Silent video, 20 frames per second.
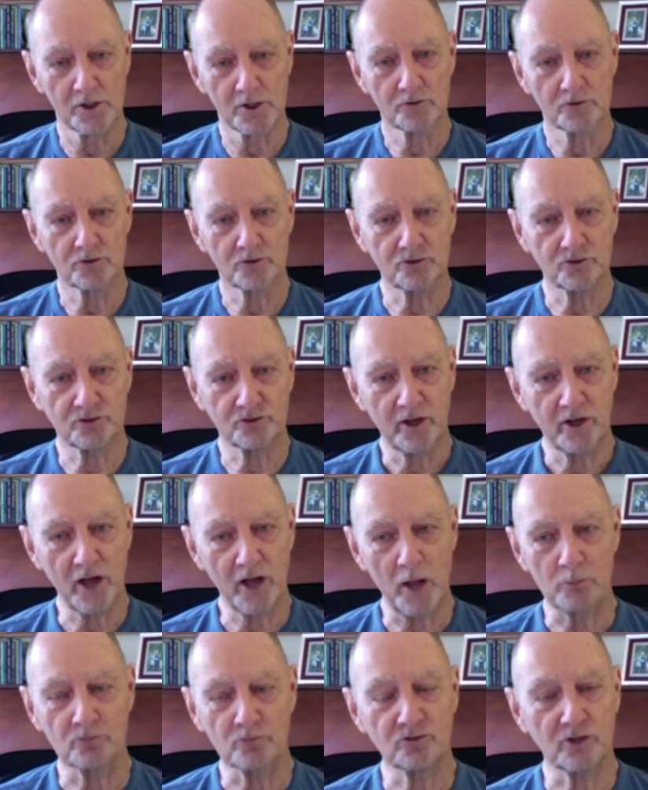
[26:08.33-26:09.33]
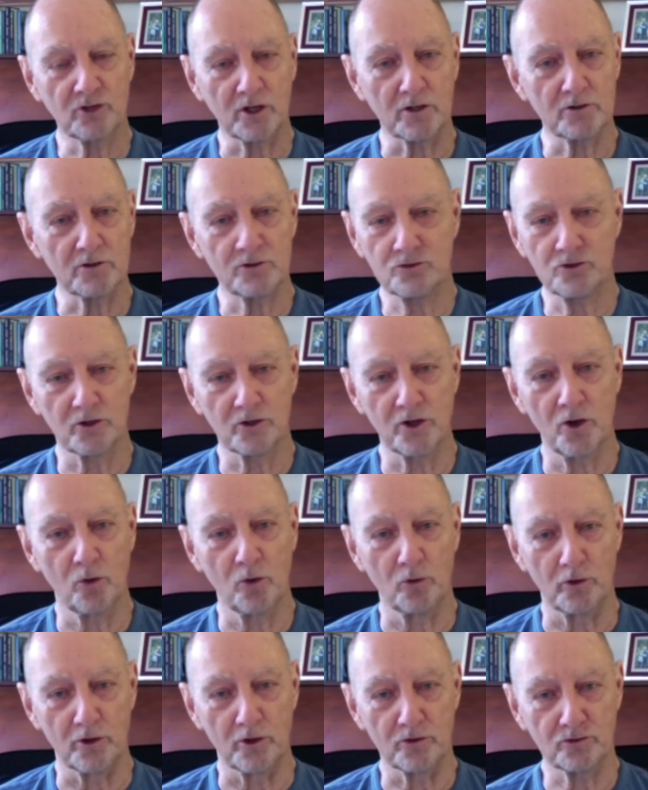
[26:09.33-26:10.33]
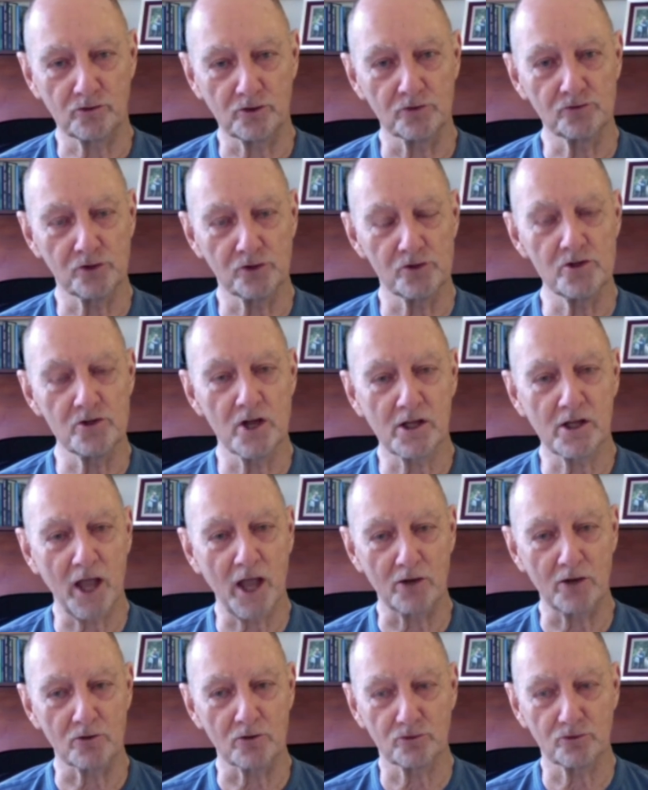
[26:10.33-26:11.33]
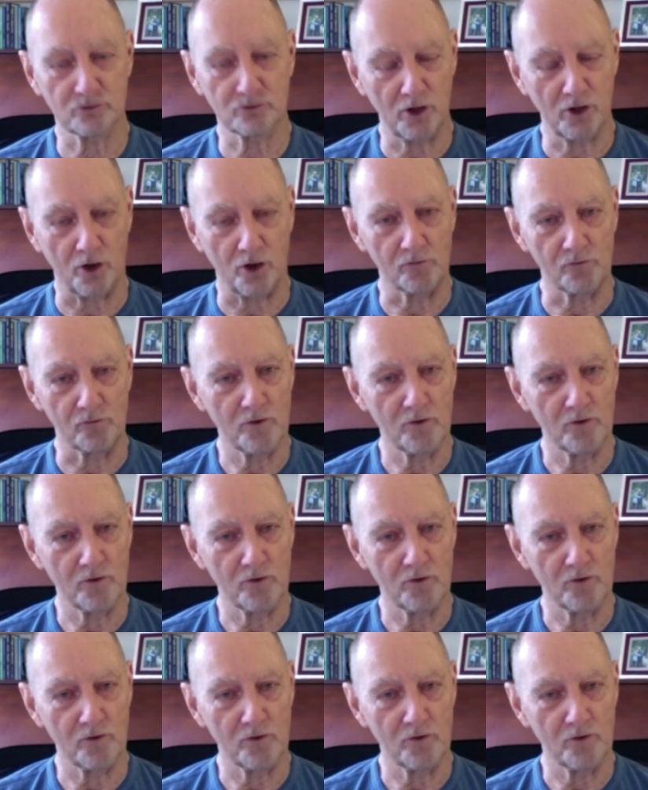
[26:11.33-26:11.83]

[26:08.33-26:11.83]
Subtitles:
to set up sickness and illness and to negate yourself.